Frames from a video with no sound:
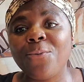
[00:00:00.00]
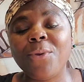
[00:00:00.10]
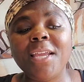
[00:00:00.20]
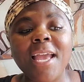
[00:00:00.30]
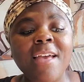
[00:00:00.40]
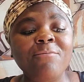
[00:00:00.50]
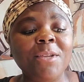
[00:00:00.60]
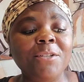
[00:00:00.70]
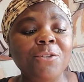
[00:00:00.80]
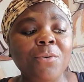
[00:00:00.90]
We have
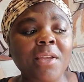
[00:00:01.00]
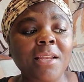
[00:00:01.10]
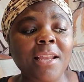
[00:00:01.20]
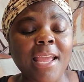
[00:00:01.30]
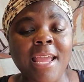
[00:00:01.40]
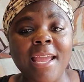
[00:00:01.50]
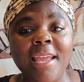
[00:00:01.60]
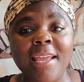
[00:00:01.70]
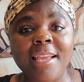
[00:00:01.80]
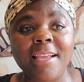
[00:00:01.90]
been doing
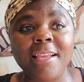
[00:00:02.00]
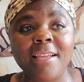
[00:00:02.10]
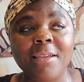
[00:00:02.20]
a